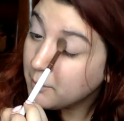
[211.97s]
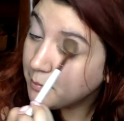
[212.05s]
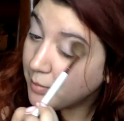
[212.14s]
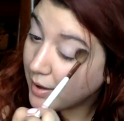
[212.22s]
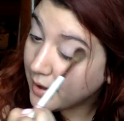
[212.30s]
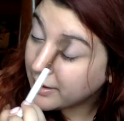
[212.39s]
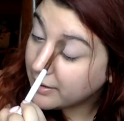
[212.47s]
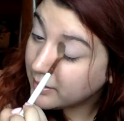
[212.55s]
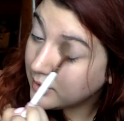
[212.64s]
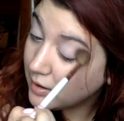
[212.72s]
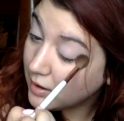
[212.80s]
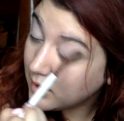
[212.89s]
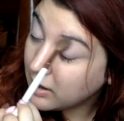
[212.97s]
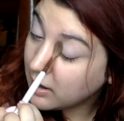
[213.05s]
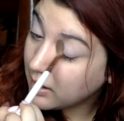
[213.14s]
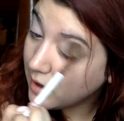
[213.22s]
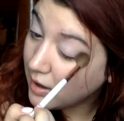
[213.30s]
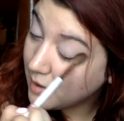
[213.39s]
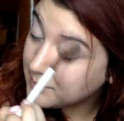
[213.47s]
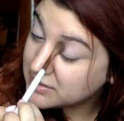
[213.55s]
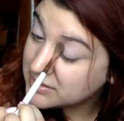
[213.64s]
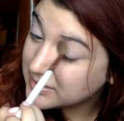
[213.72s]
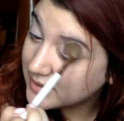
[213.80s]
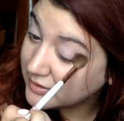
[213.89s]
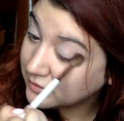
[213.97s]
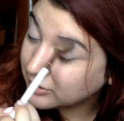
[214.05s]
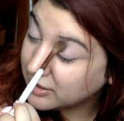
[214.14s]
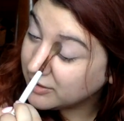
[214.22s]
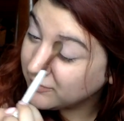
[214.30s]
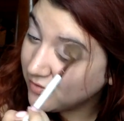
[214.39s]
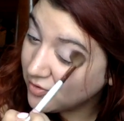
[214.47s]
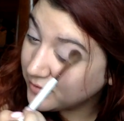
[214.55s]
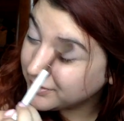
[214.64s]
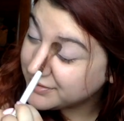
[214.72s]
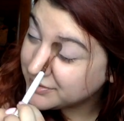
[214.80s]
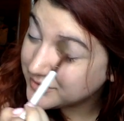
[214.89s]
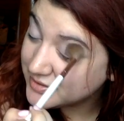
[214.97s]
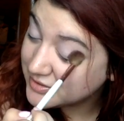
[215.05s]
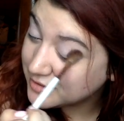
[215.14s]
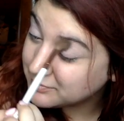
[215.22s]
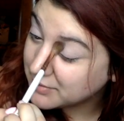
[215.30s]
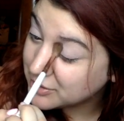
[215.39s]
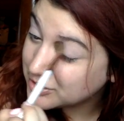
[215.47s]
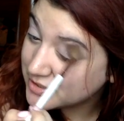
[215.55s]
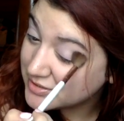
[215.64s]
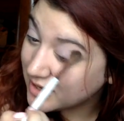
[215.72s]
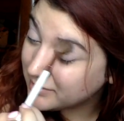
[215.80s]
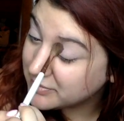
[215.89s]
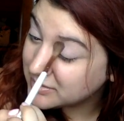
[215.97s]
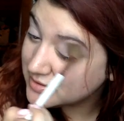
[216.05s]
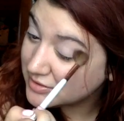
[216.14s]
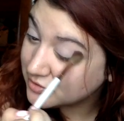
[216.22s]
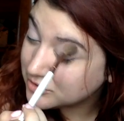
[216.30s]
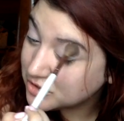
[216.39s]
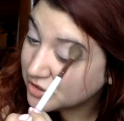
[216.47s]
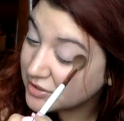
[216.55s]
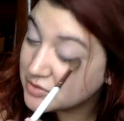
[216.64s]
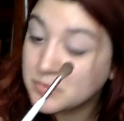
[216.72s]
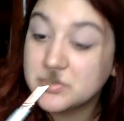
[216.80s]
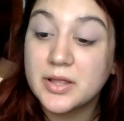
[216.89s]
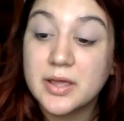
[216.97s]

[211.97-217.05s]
But I'm just looking forward to it so much because I've been so stressed with